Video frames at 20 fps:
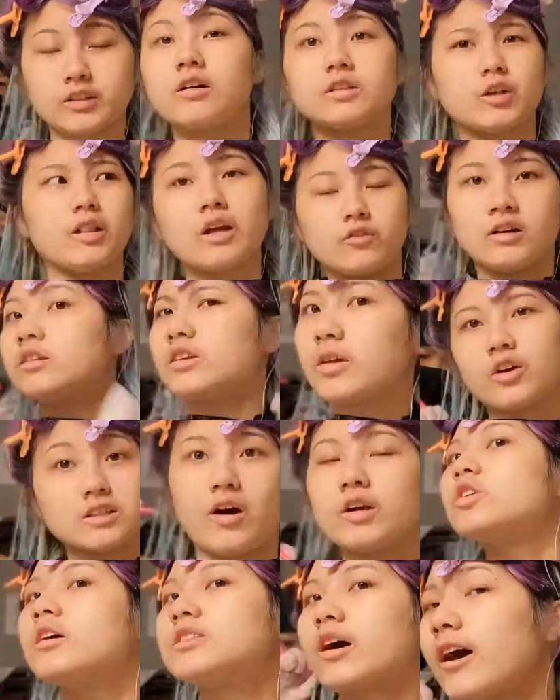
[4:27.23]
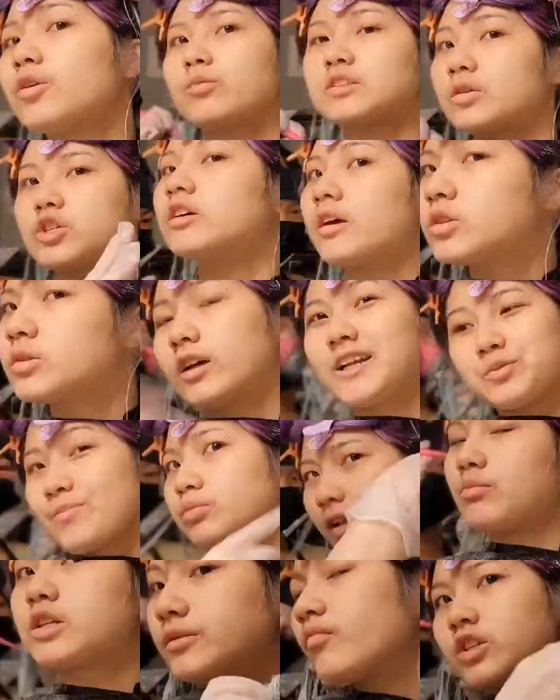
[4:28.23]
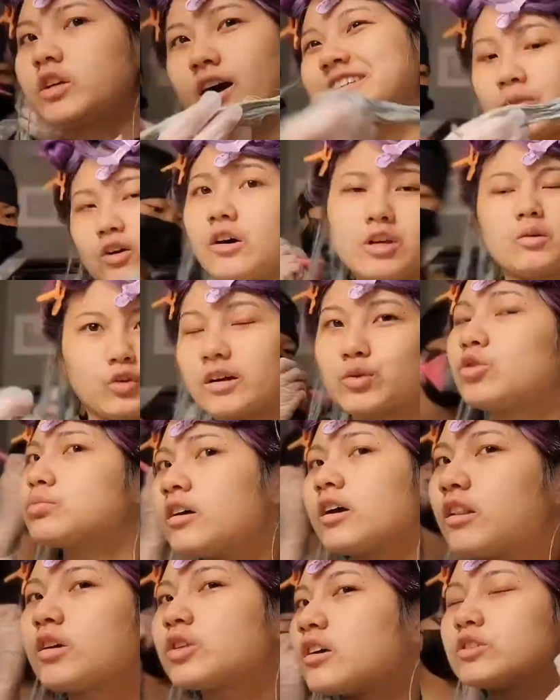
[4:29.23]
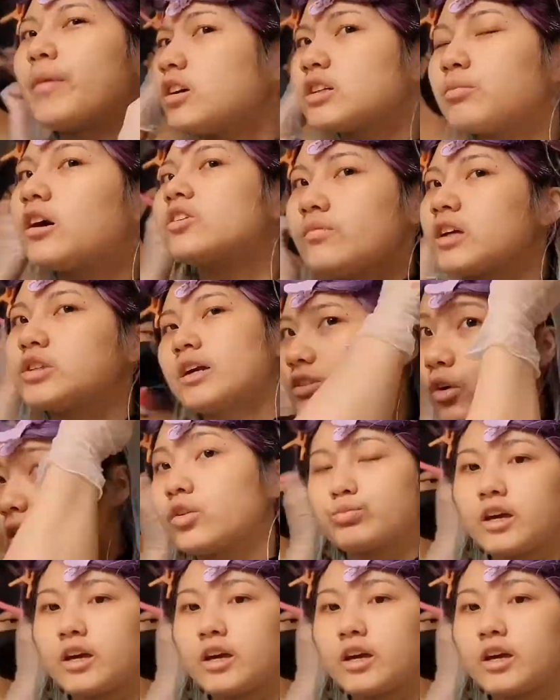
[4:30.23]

I did wet the back so it'll stop processing, and my sister is also an artist, so